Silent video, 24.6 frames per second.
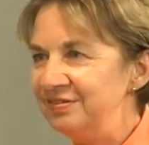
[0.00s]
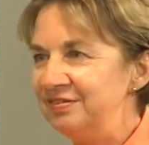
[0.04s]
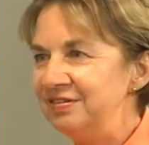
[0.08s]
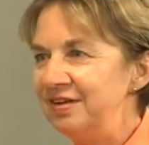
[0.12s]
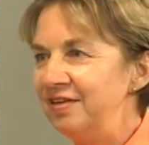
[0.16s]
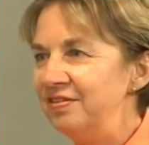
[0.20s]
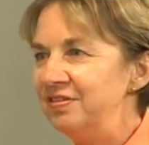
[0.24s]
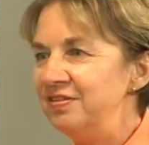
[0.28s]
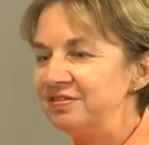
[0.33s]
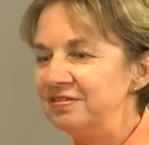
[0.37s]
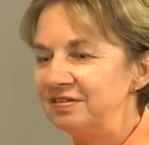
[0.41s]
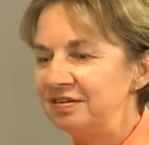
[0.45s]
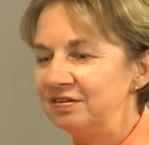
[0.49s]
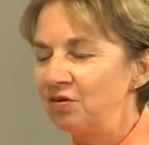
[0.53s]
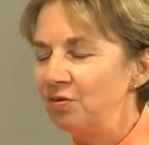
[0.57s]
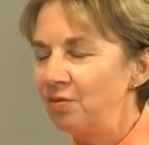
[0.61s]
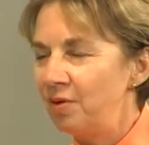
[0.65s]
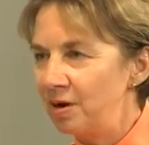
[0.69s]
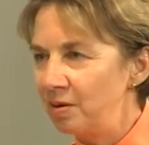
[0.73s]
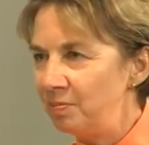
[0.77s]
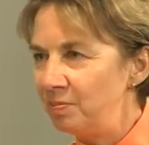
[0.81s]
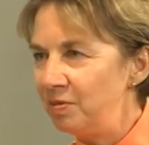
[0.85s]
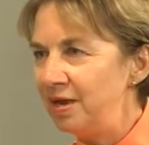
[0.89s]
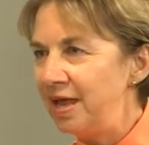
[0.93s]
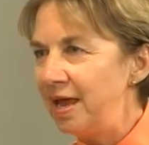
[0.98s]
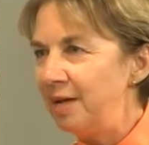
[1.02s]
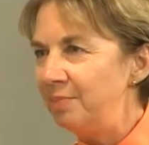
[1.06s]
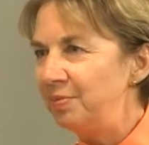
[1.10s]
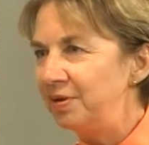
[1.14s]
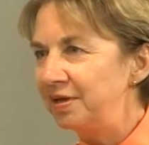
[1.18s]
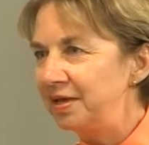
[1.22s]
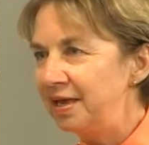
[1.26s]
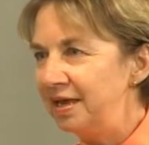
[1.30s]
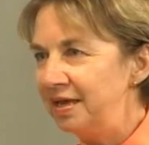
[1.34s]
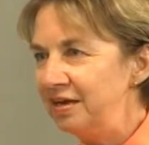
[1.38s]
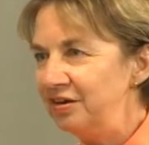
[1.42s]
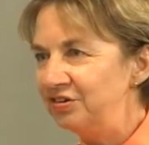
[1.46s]
done this incredible
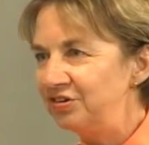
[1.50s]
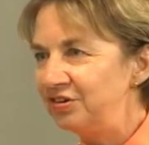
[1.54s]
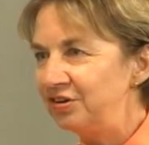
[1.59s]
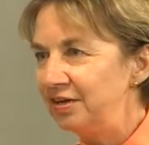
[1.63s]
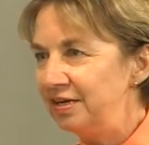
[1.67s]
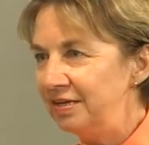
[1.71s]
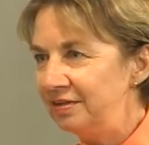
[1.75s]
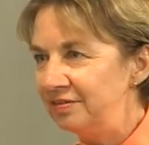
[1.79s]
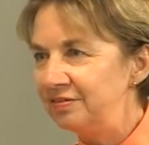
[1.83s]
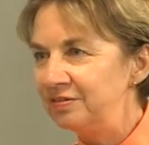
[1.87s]
application.